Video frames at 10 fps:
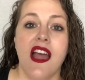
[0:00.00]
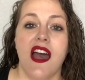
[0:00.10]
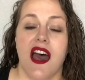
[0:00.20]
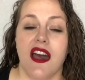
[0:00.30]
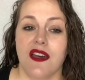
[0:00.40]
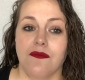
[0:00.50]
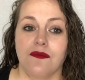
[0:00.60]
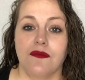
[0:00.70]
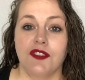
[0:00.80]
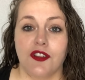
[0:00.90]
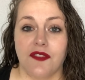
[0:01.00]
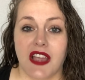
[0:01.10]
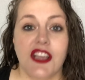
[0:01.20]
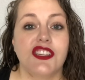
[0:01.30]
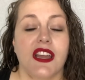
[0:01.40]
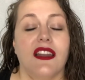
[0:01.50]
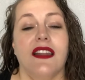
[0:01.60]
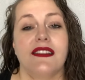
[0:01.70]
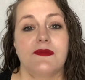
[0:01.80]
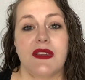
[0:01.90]
um, notification,
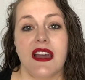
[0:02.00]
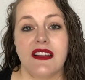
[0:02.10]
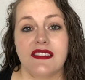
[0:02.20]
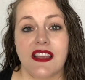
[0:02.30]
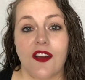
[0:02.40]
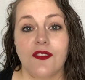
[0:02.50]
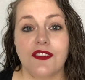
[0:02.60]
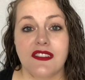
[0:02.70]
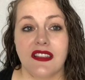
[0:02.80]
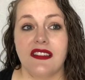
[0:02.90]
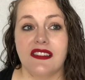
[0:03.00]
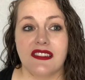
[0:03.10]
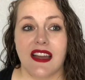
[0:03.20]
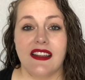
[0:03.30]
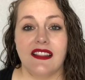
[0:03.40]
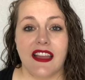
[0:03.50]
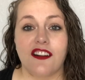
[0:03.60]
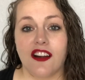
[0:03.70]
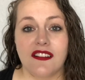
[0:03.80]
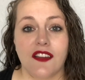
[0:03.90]
and it's because the owners then decided
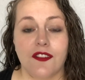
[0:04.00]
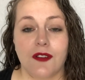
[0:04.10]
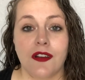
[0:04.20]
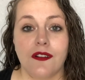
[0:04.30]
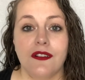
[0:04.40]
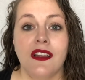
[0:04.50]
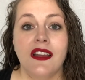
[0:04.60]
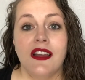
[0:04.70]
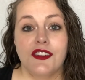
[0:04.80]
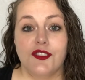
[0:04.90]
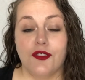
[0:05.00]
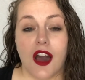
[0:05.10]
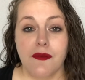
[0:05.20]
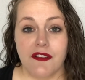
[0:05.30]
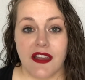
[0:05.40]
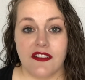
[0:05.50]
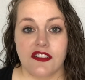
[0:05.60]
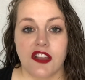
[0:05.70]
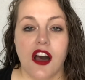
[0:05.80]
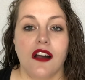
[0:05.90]
later on down the road to copyright their
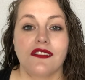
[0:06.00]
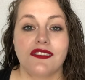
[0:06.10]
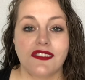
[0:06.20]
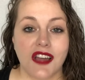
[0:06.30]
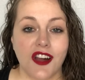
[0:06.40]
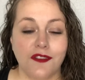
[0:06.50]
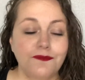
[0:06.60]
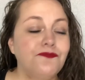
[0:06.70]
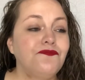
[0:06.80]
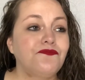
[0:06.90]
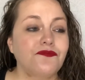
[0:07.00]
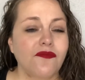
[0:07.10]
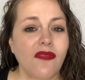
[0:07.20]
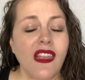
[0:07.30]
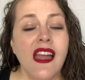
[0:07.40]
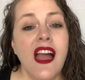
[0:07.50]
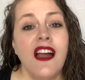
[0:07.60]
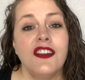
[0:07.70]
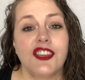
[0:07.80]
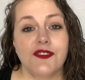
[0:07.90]
songs. So
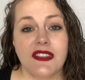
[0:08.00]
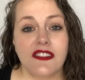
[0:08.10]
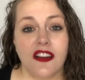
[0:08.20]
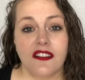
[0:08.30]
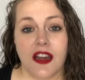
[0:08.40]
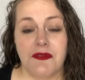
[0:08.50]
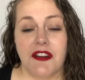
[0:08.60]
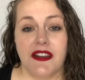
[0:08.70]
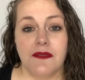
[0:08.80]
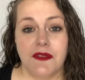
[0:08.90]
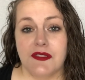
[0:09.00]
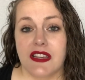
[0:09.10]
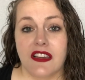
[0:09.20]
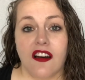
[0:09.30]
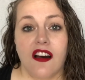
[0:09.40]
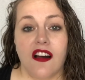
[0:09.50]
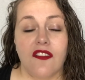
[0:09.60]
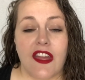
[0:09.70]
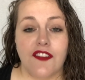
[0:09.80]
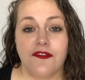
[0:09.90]
Using non-copyrighted music
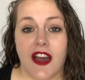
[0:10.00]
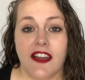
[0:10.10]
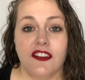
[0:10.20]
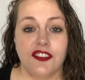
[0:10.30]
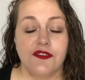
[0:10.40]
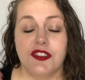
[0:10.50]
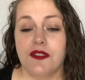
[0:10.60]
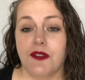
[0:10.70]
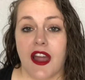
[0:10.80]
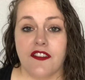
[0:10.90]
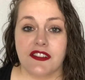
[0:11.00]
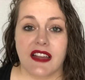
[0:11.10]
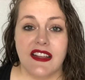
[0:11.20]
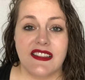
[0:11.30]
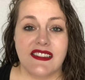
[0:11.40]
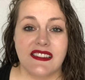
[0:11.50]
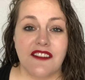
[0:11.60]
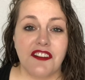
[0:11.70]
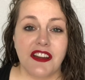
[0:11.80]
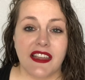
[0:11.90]
that you find on YouTube or other sites is
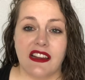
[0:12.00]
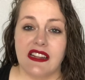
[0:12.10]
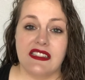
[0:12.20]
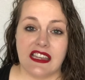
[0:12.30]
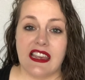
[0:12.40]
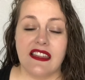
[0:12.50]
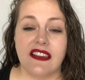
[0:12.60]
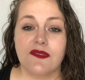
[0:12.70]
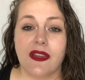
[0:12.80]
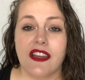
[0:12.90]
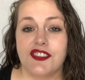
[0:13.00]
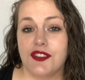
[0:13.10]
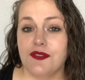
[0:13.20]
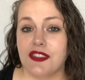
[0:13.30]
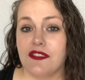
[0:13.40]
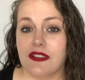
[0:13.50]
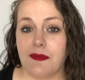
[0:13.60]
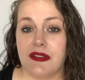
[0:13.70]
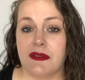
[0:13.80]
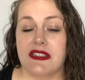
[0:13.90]
never a guarantee. That's why I choose to use
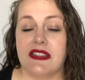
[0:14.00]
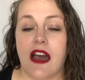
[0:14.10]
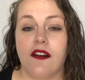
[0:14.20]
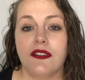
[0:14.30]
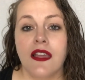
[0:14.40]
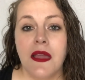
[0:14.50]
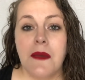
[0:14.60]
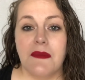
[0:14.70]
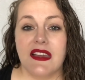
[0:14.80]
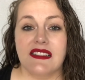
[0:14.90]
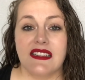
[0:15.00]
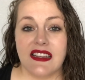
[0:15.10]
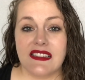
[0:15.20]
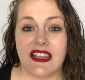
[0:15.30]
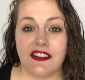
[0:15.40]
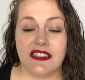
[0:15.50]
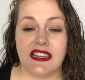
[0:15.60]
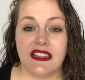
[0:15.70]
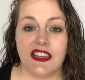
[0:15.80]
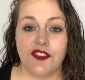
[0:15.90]
Epidemic Sound because it is
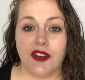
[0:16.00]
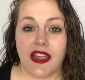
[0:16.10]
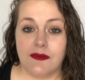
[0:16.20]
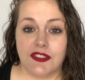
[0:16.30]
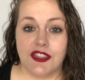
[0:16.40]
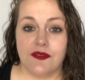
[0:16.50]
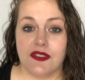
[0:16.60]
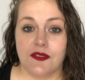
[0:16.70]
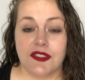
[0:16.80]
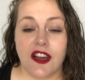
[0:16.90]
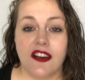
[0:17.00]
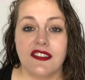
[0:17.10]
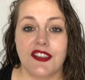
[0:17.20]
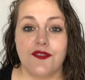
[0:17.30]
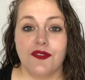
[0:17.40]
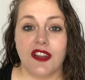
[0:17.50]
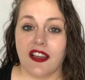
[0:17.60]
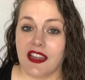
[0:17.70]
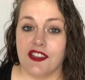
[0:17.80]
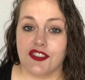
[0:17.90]
guaranteed that you are able to use those songs and you will
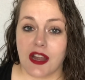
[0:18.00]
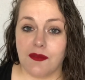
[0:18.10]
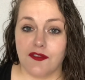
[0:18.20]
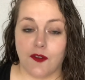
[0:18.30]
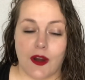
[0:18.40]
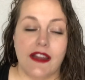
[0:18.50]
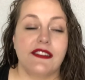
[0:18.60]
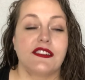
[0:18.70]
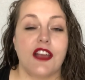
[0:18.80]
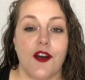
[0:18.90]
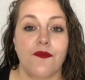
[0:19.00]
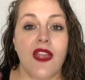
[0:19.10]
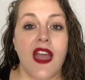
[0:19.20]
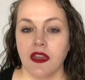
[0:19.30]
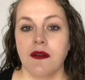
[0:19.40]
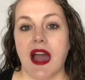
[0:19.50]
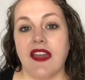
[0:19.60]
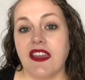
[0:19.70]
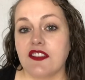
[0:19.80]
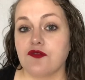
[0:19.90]
not get in trouble for it. So
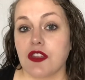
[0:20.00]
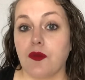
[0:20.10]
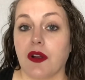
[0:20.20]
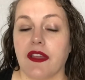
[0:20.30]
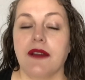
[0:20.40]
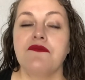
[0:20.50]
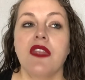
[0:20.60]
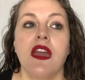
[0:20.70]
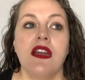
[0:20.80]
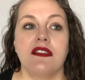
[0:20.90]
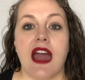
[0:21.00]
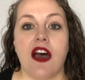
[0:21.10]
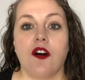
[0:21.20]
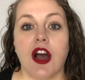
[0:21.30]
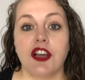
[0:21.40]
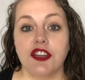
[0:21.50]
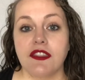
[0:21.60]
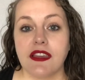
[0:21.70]
I think it's really worth it. Now, a good thing